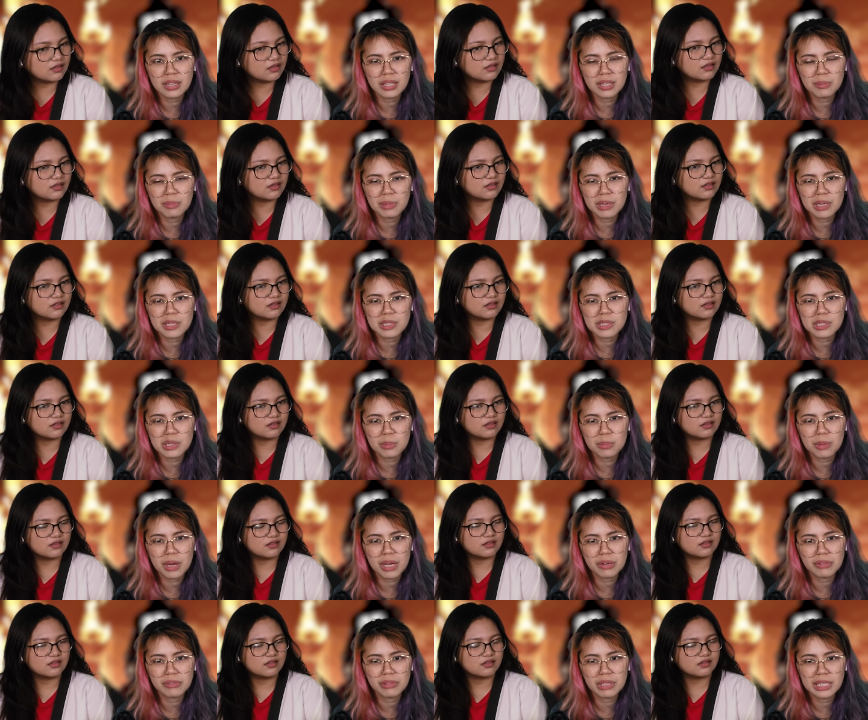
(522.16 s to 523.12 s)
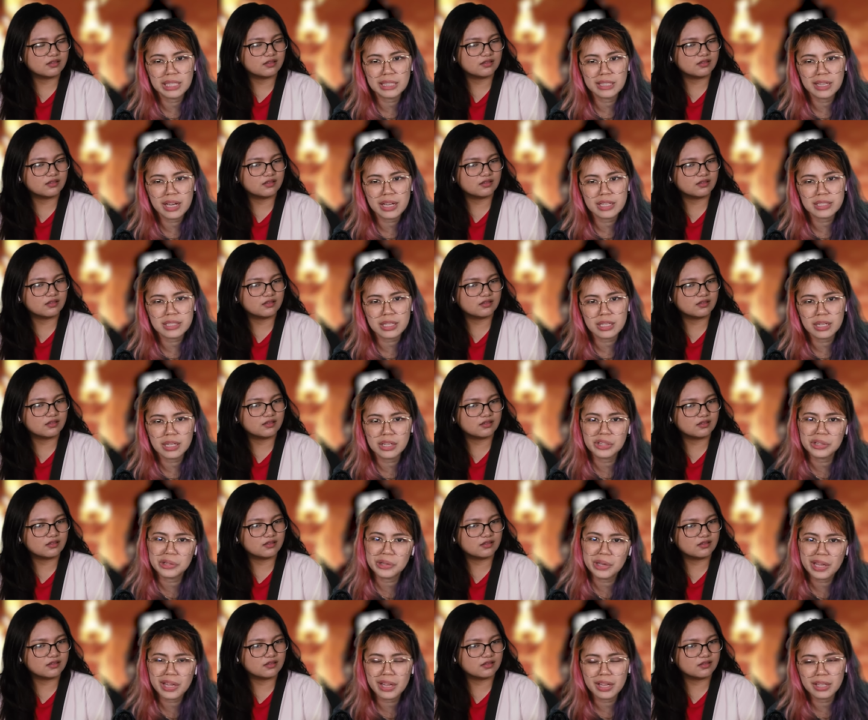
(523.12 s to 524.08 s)
Speaker 1: because you might realize it and you
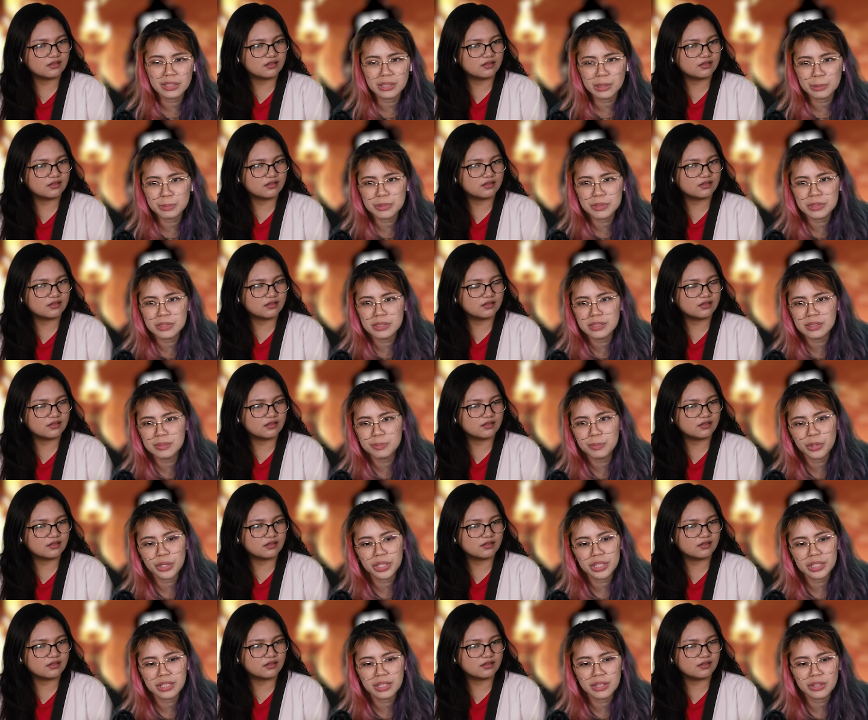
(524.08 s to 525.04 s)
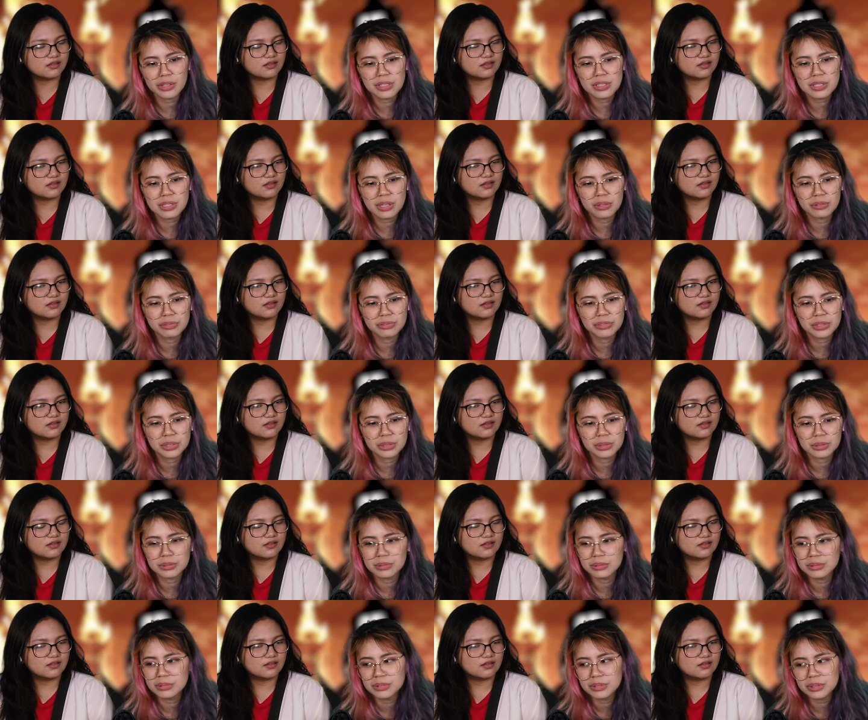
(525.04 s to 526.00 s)
end up spoiling yourself too.
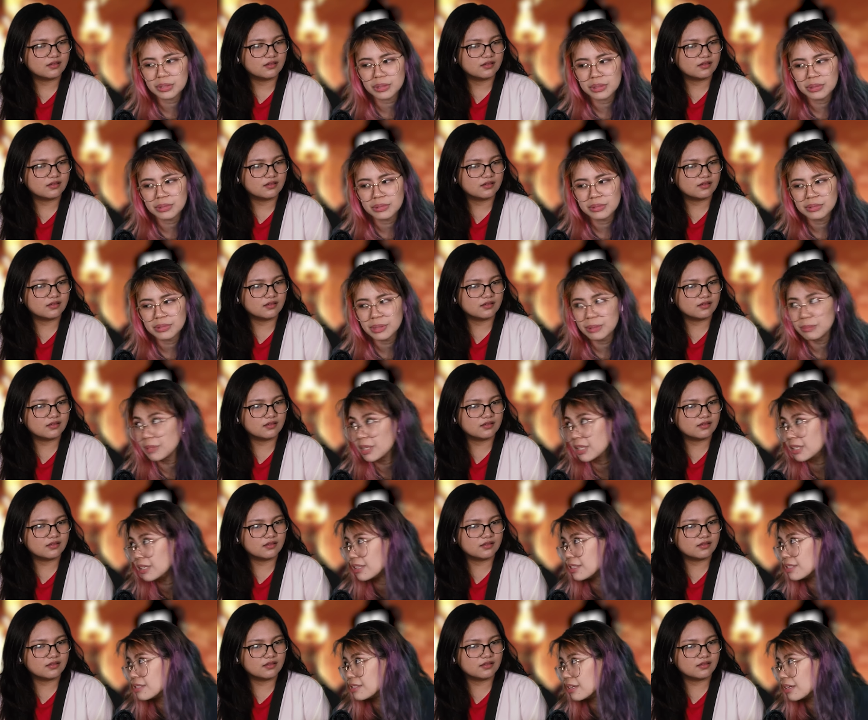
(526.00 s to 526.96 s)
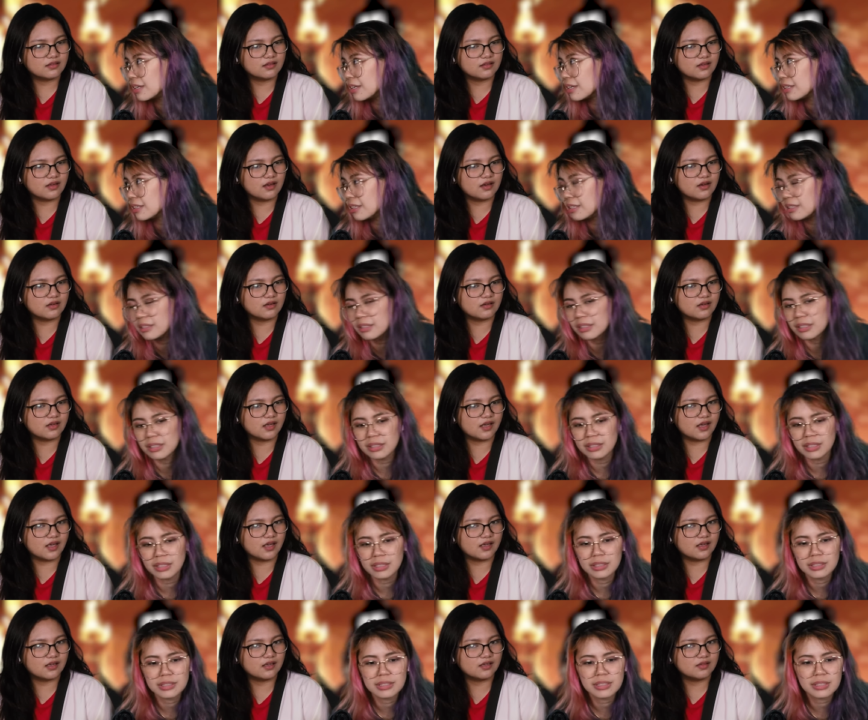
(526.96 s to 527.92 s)
So I'm not gonna say
Speaker 2: anything
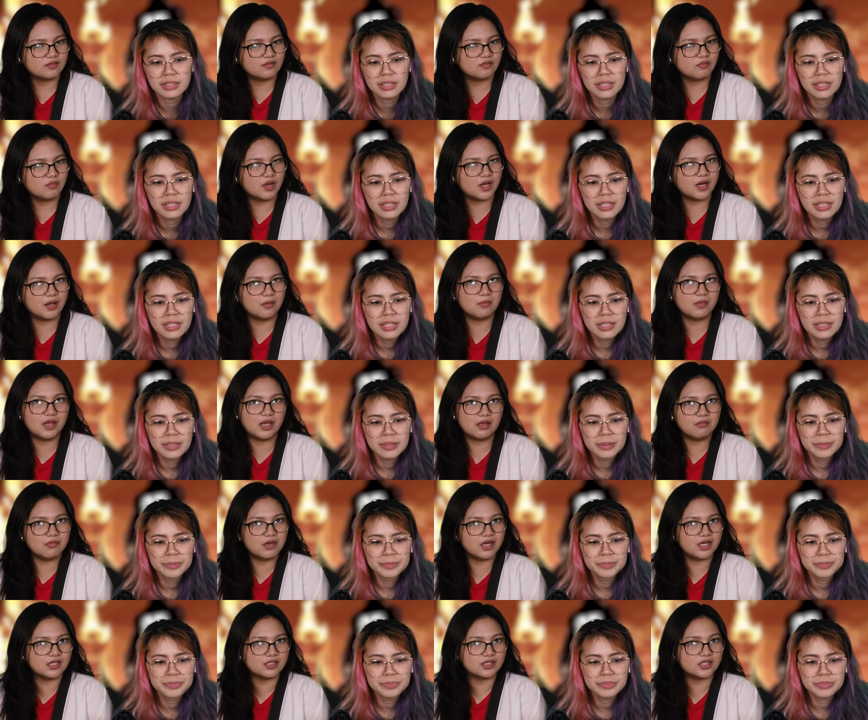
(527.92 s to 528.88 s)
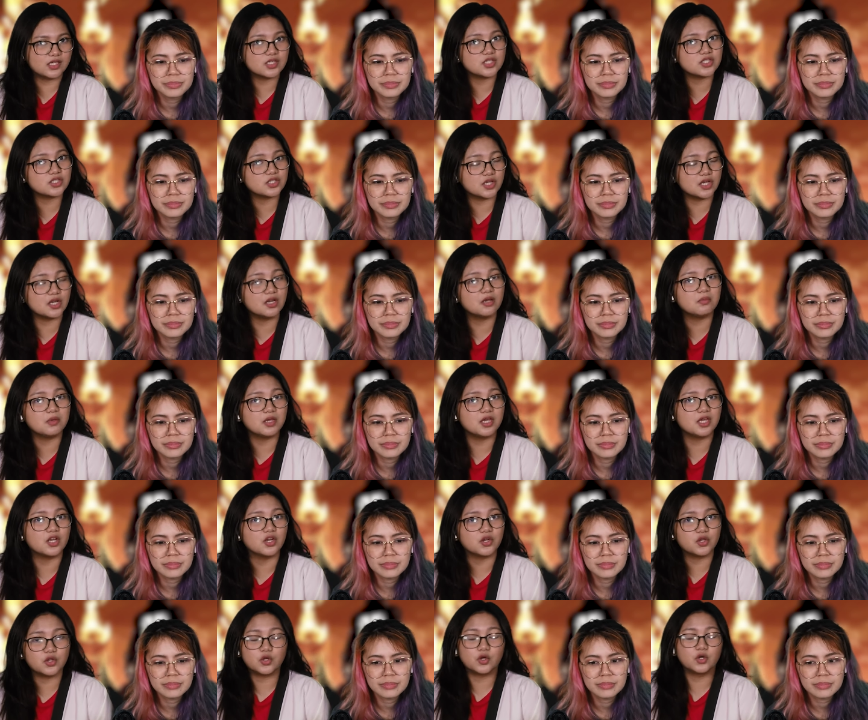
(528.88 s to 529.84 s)
else. But in my mind, there's gonna be
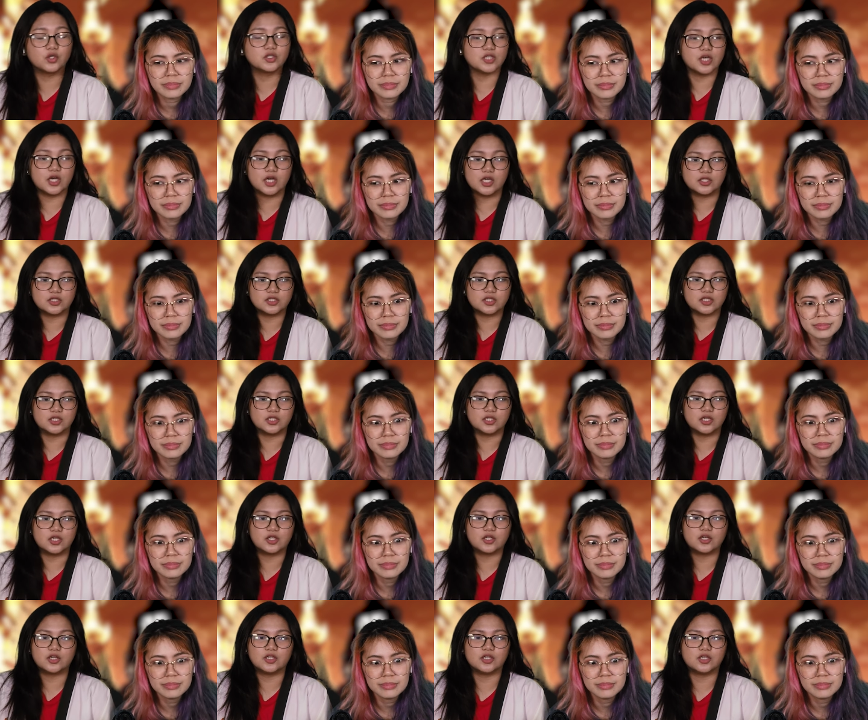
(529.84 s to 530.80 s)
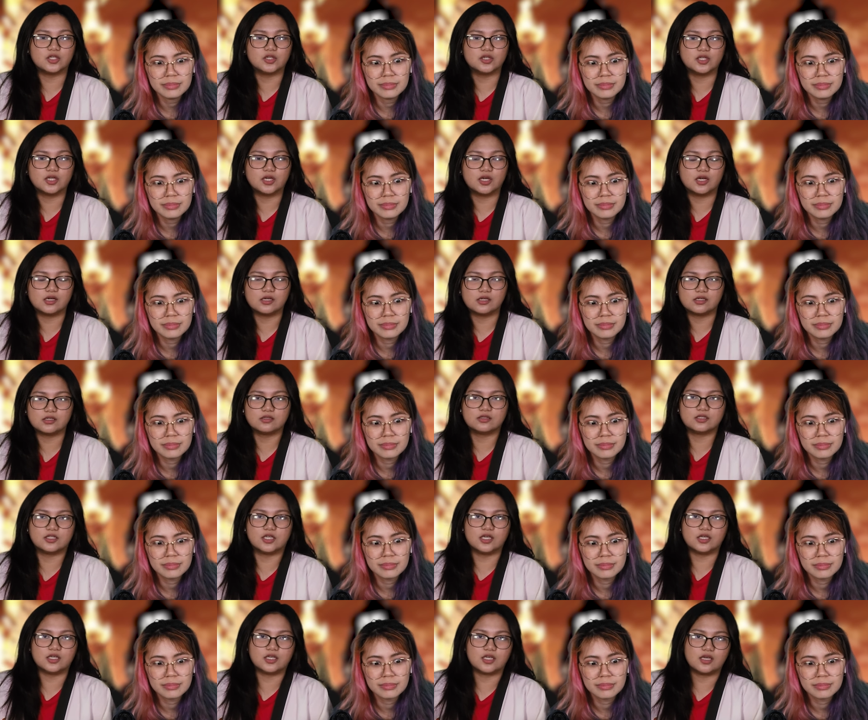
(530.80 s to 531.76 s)
another Titan other than the
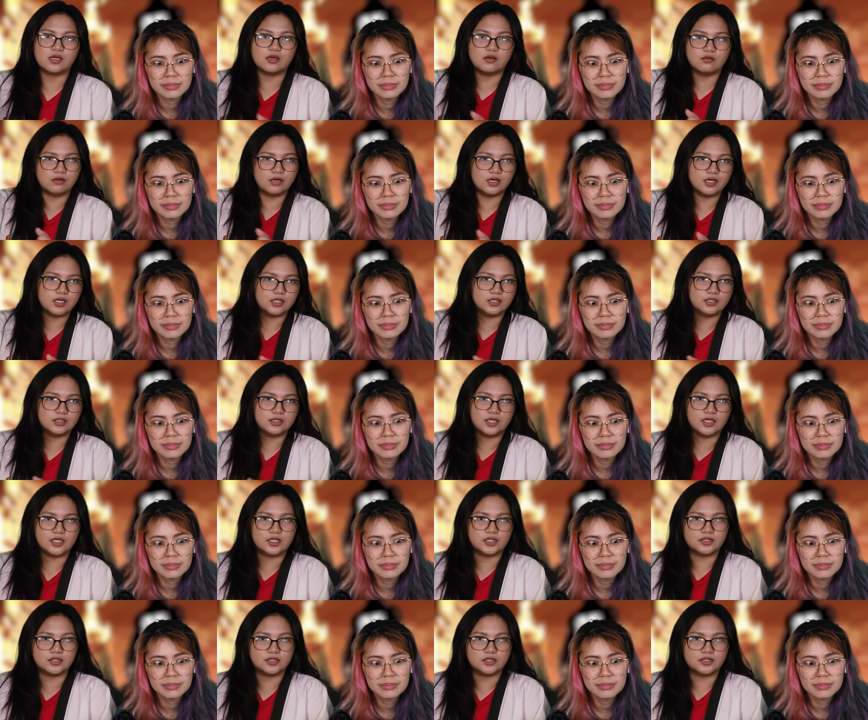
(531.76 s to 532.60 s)
kicking one and